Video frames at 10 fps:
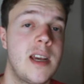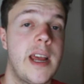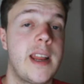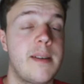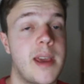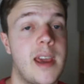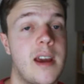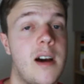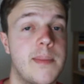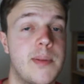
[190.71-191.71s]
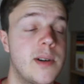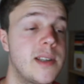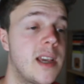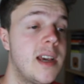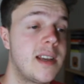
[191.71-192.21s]
in him getting high
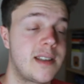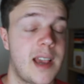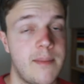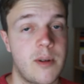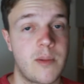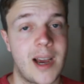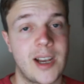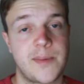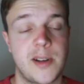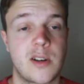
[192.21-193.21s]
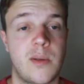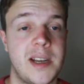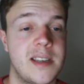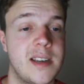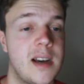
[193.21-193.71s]
points. Same with
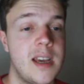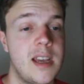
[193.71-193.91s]
Azpilicueta.